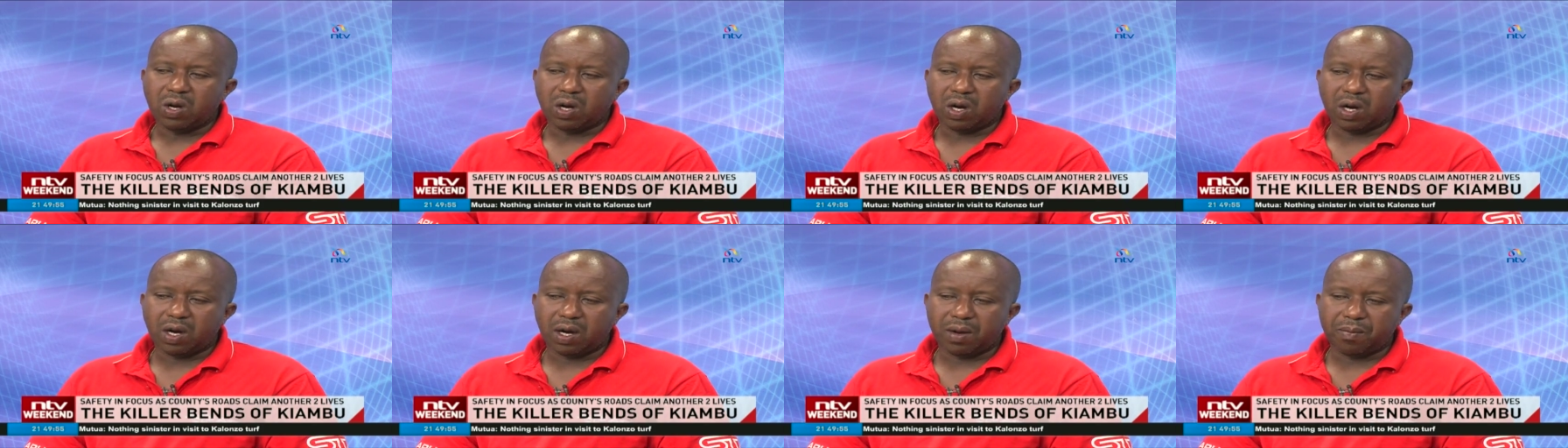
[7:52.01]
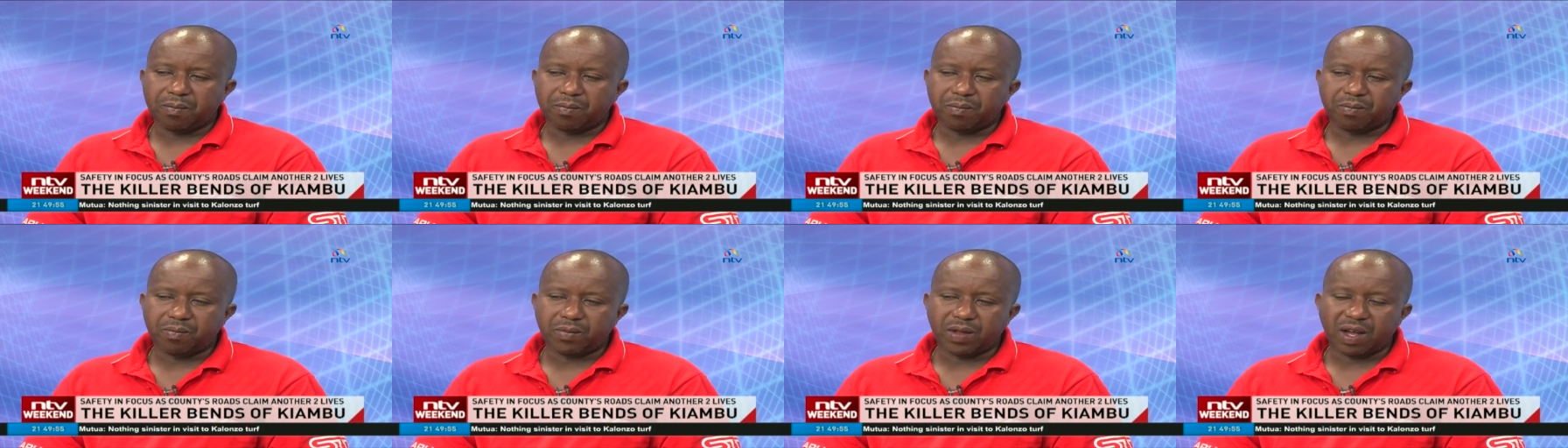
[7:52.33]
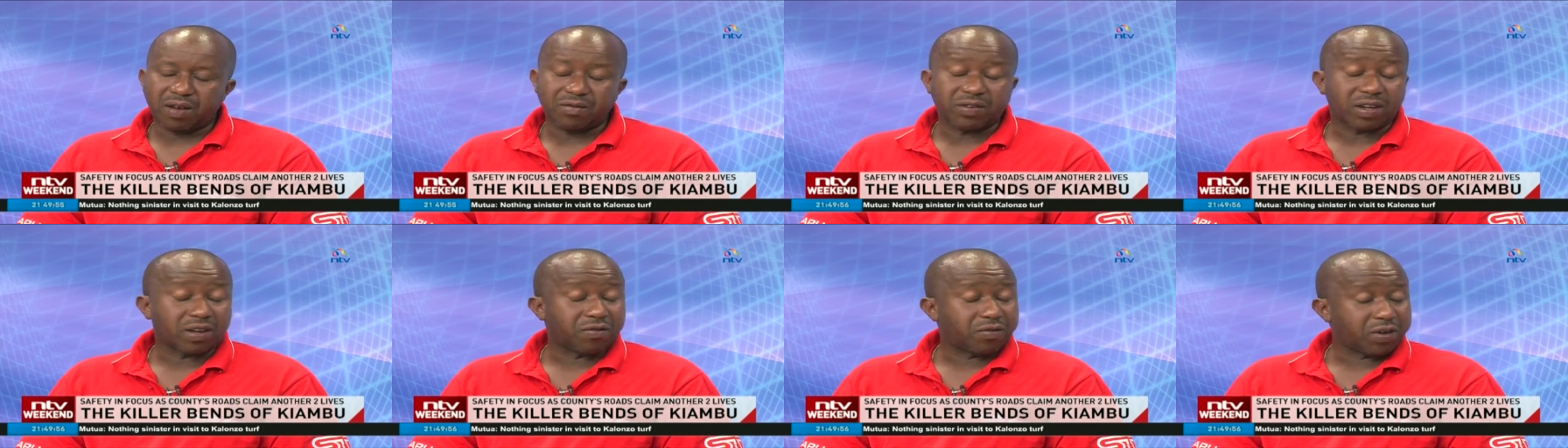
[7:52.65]
um,
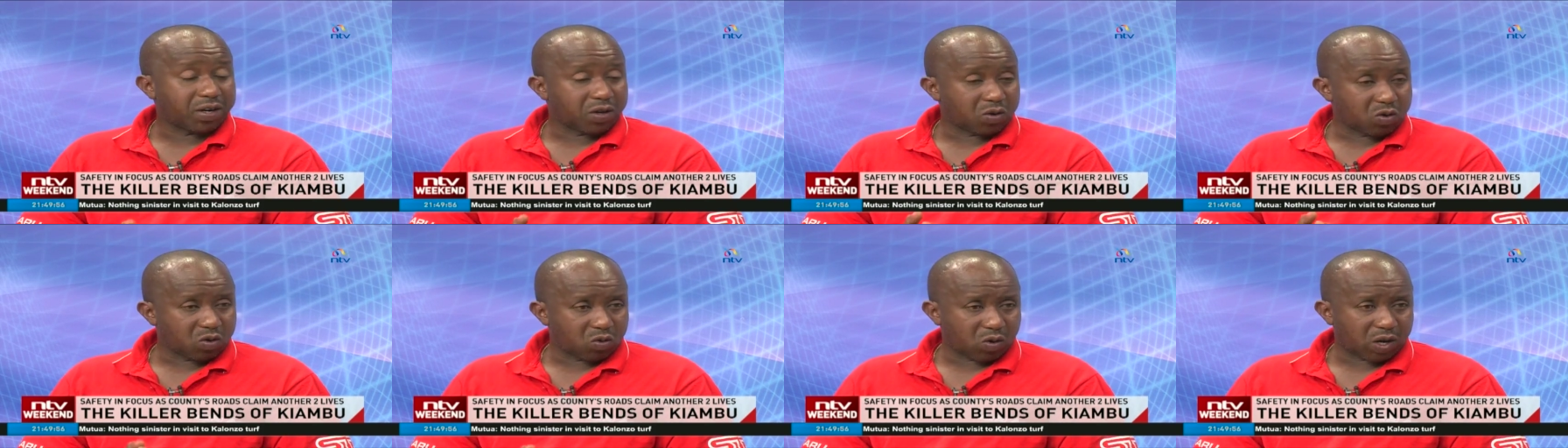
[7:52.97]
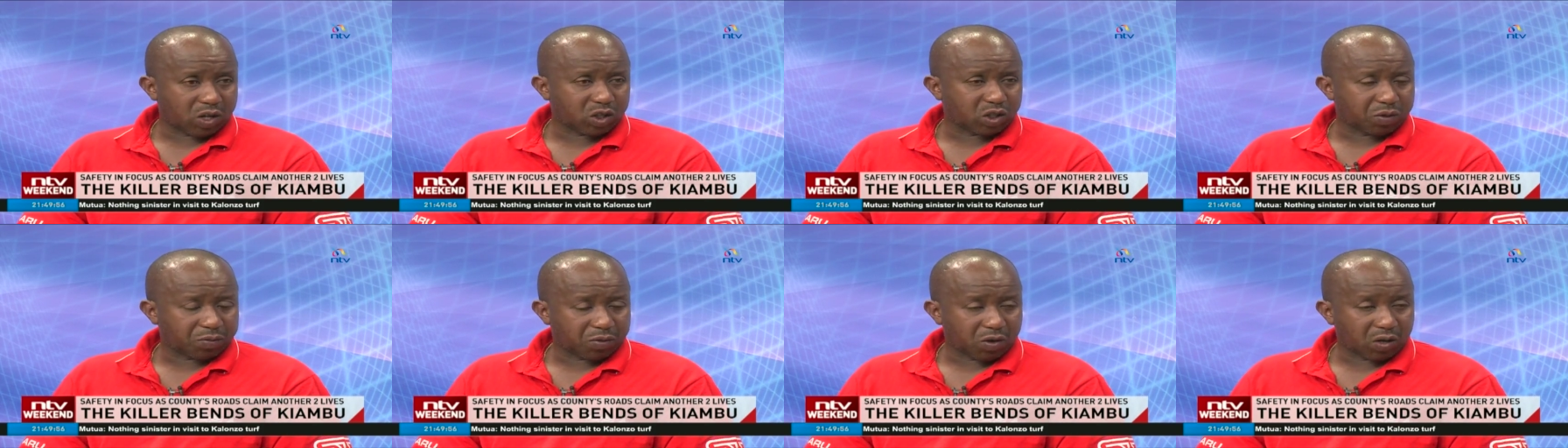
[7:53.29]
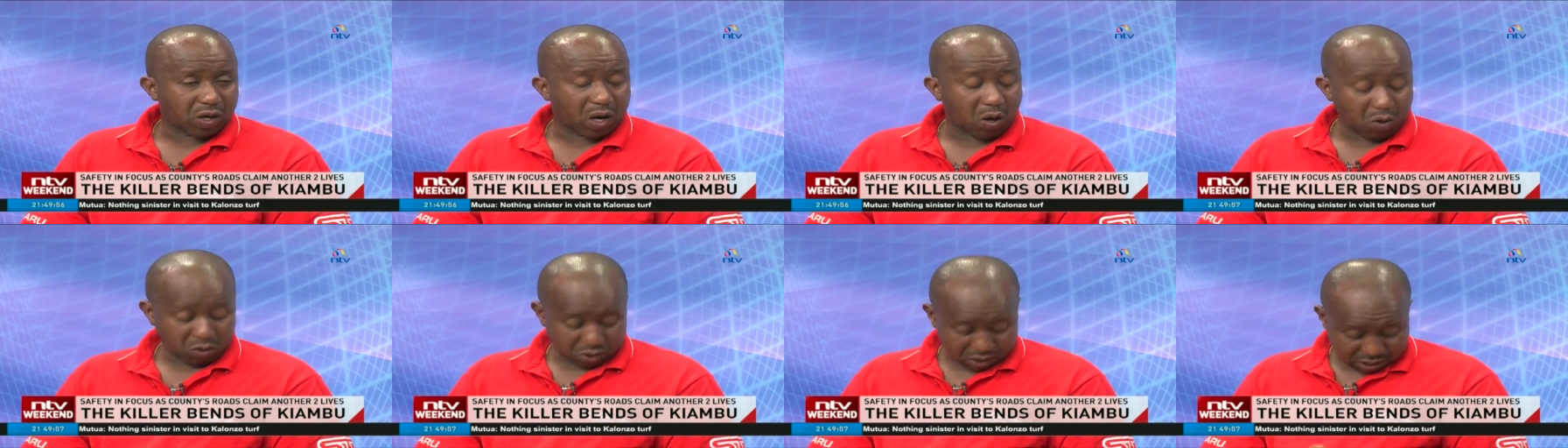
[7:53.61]
having a very good workshop
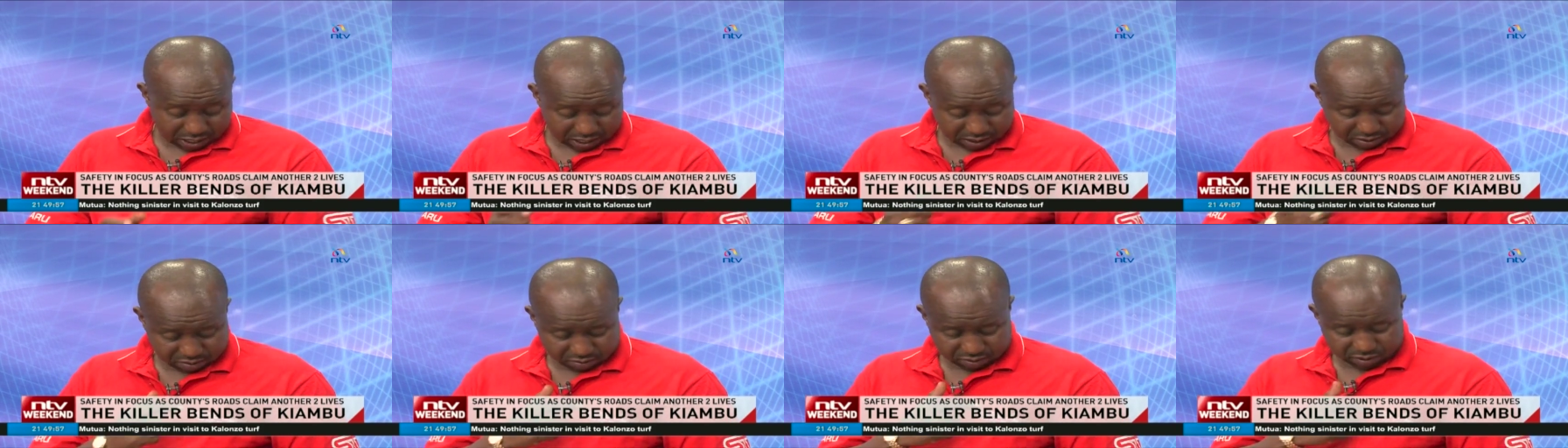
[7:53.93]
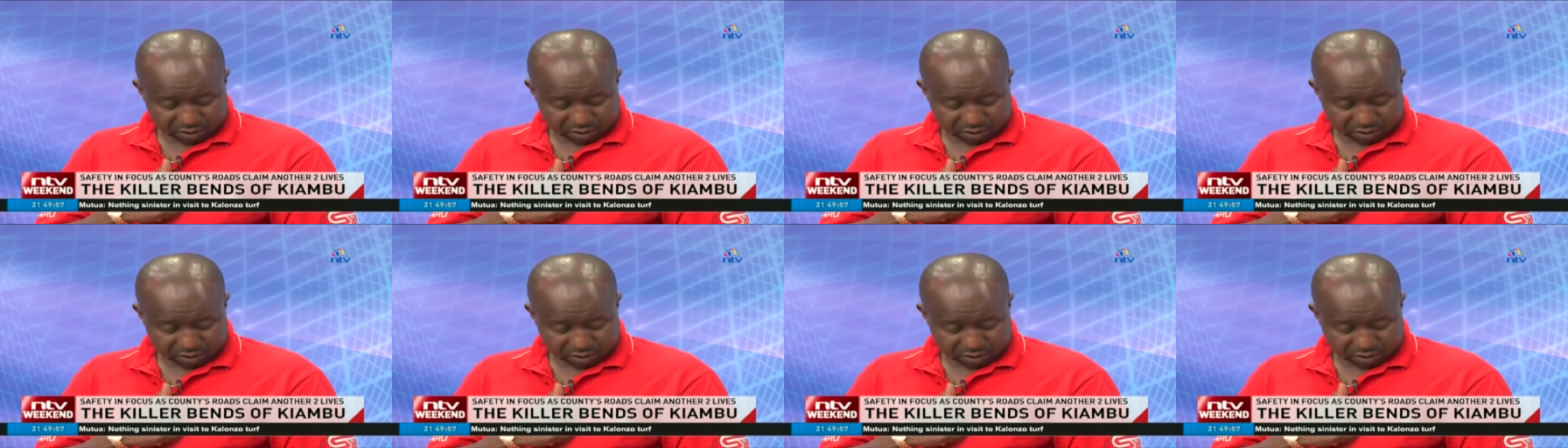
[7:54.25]
on Outer Art.